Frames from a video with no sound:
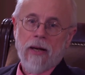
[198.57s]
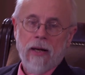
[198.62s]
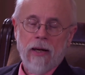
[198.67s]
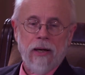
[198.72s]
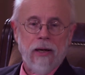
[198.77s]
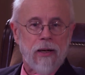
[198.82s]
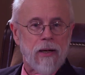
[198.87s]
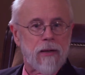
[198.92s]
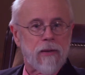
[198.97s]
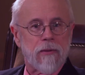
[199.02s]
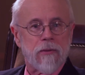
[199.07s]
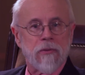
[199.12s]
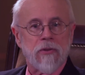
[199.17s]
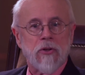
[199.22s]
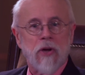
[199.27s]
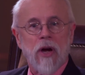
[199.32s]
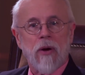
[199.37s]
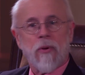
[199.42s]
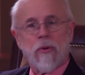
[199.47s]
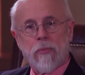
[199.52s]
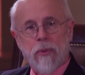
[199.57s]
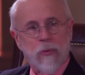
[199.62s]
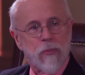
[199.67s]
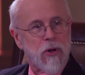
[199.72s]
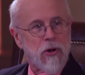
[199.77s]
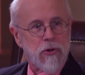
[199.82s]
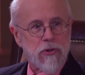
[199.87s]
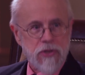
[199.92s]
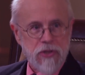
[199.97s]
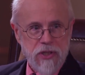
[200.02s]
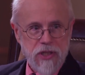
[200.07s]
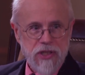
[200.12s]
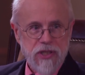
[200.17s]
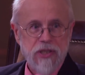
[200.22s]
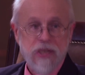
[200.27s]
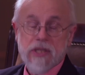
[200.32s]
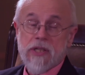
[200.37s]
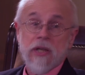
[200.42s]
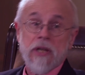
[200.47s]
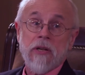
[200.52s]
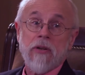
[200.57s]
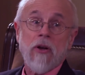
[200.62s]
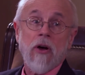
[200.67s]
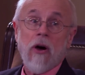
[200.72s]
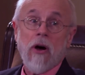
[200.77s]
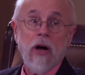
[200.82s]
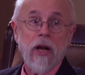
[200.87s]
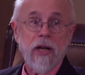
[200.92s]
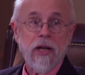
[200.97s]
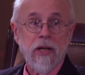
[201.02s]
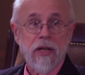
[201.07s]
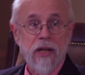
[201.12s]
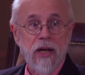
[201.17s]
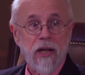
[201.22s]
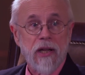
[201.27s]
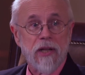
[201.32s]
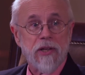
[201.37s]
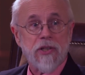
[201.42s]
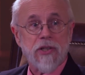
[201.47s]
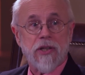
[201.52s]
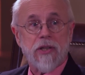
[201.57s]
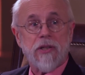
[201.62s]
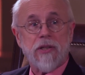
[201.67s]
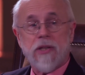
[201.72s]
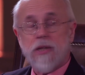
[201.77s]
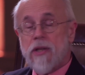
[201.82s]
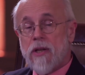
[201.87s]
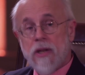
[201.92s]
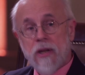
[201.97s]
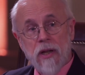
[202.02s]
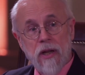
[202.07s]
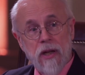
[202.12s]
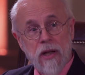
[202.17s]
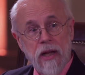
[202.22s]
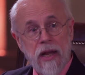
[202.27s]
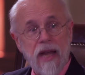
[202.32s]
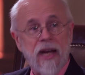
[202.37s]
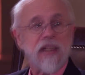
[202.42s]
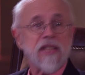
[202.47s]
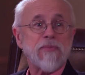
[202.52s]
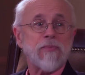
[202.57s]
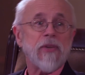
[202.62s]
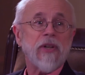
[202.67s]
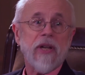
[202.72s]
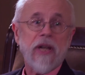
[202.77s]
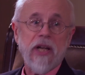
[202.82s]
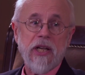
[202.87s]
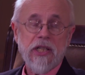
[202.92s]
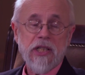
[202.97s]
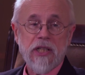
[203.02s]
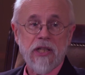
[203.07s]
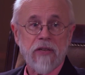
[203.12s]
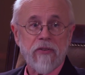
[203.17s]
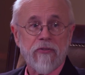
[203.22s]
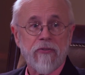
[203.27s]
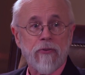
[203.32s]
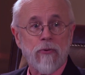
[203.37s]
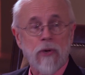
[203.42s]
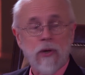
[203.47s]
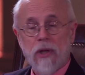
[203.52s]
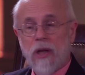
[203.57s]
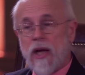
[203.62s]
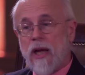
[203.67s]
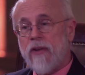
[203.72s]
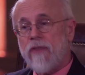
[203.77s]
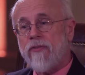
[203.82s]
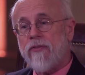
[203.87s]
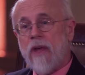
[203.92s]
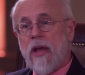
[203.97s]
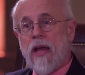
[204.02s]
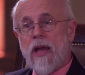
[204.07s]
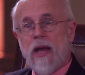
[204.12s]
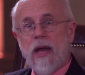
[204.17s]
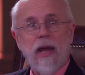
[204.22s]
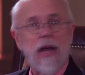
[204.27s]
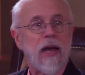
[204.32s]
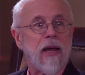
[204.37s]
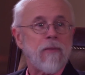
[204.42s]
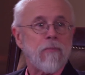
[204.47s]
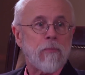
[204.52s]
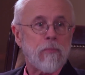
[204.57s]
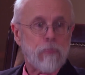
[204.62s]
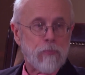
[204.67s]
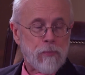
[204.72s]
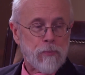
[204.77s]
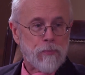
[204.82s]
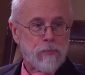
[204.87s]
proposed this non-intelligent explanation for life, and